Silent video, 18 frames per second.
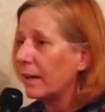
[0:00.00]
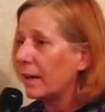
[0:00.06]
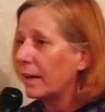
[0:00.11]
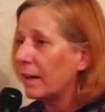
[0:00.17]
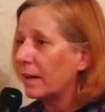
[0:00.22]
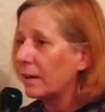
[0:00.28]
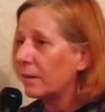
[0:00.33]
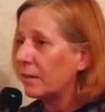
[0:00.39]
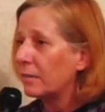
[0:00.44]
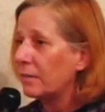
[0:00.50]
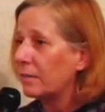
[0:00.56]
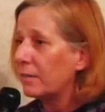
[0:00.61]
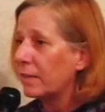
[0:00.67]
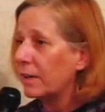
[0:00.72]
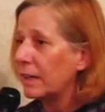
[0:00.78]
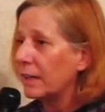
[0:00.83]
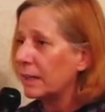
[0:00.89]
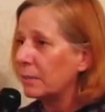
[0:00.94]

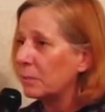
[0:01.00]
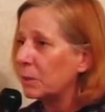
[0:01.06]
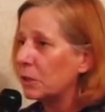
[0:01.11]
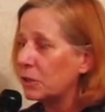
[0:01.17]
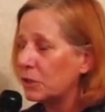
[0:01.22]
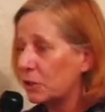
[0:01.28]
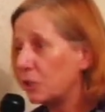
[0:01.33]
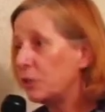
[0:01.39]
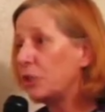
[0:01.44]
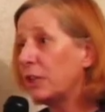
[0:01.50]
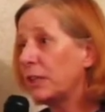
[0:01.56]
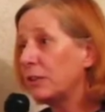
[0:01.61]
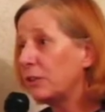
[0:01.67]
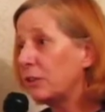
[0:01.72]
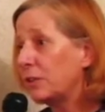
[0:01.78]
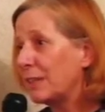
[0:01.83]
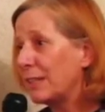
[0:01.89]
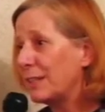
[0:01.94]
your
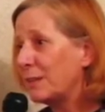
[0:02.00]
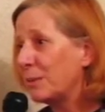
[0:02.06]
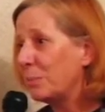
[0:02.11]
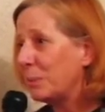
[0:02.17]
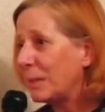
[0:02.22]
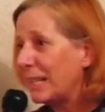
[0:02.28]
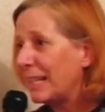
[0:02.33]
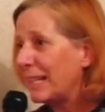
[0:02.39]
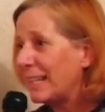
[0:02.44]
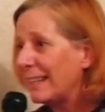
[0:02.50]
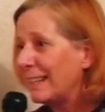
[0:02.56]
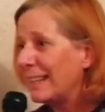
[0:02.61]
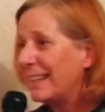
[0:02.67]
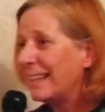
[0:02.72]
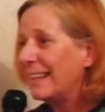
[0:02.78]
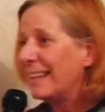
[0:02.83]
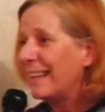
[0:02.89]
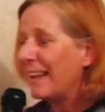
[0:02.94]
trajectory to be
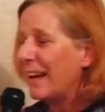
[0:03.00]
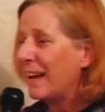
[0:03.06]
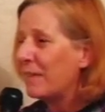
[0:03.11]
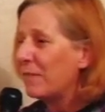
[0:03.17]
a